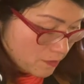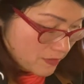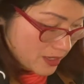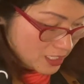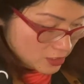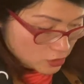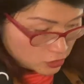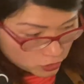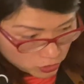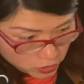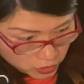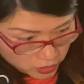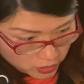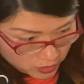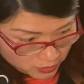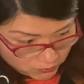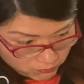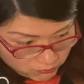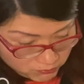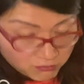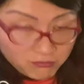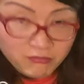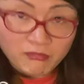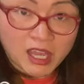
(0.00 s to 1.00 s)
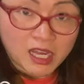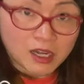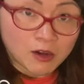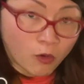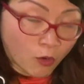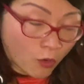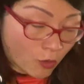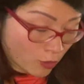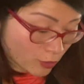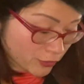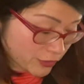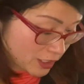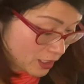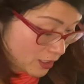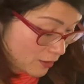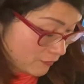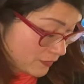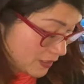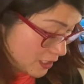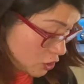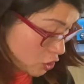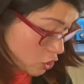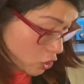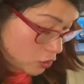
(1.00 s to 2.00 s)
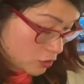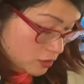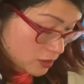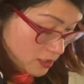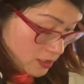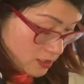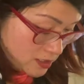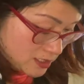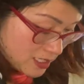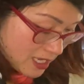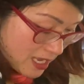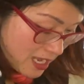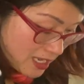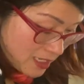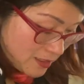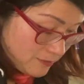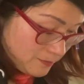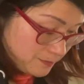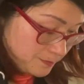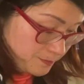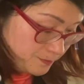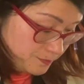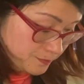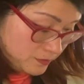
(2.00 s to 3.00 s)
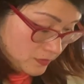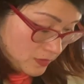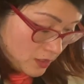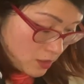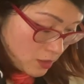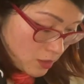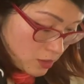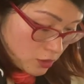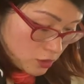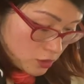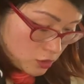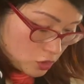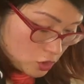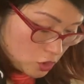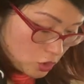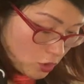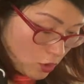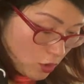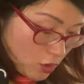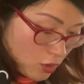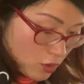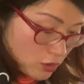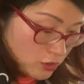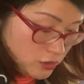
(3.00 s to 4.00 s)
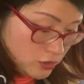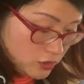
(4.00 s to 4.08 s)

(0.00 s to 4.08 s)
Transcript: Make sure you get all the lovely juices in. Toss